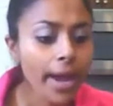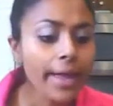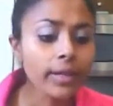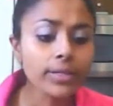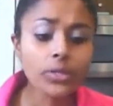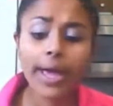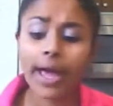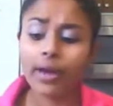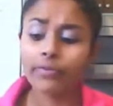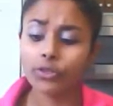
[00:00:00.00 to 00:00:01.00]
I also
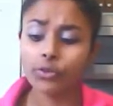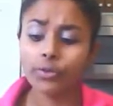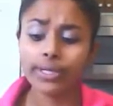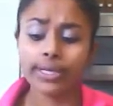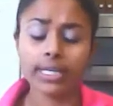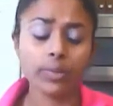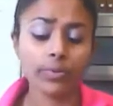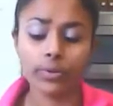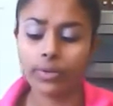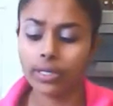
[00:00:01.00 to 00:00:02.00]
have 2
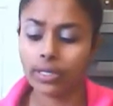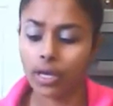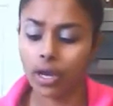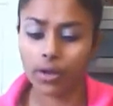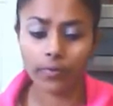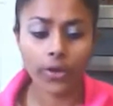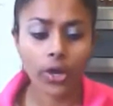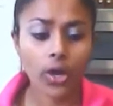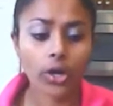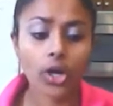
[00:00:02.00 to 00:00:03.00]
teaspoons of
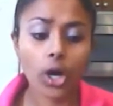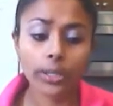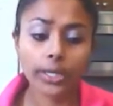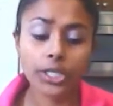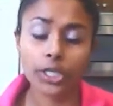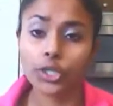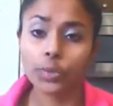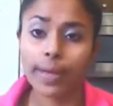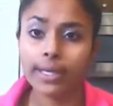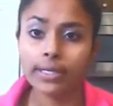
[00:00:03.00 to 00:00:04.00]
garlic ginger
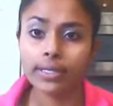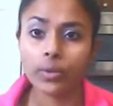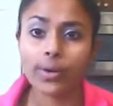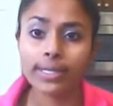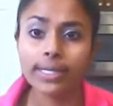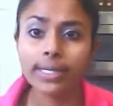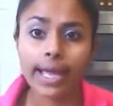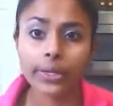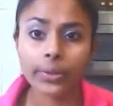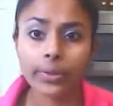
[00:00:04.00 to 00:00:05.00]
paste. Once
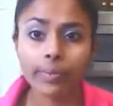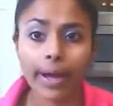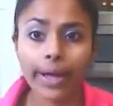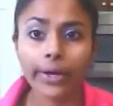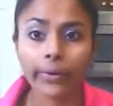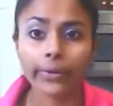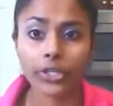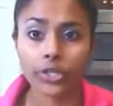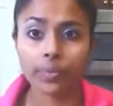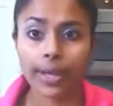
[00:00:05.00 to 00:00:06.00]
again, you can buy garlic
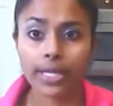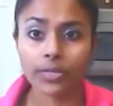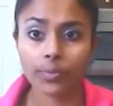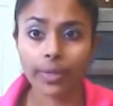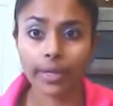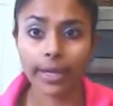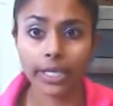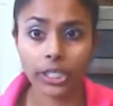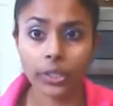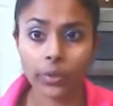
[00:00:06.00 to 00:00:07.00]
ginger paste from the
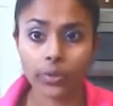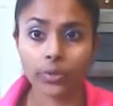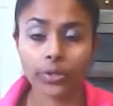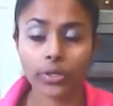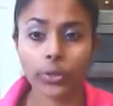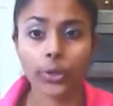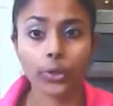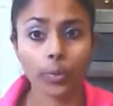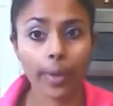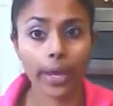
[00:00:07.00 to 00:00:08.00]
Indian grocery store.
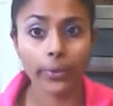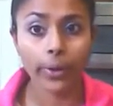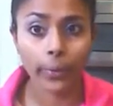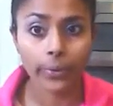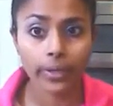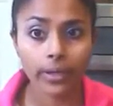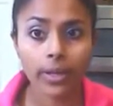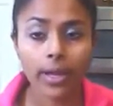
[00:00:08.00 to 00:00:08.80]
You can make your own.